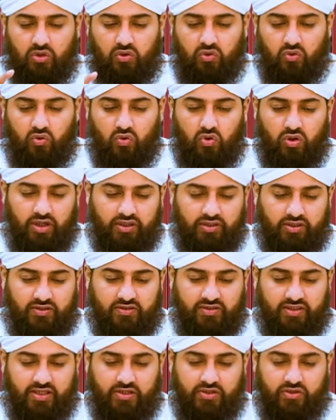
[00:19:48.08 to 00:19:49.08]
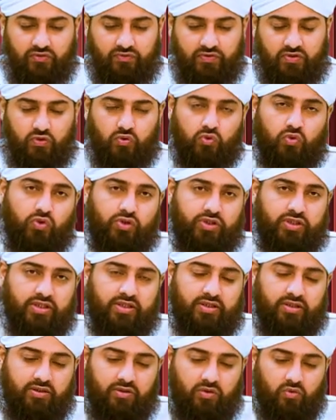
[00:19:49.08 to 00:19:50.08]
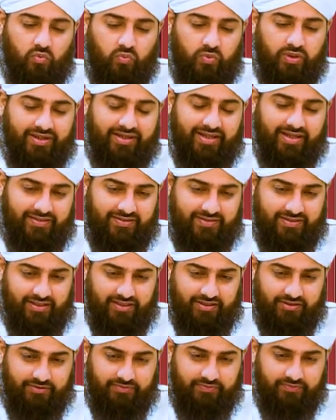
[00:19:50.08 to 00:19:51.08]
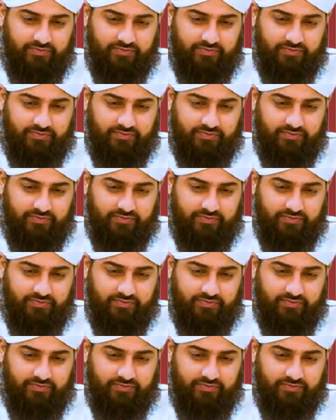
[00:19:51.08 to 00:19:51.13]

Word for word: all other saints of his order will get sad.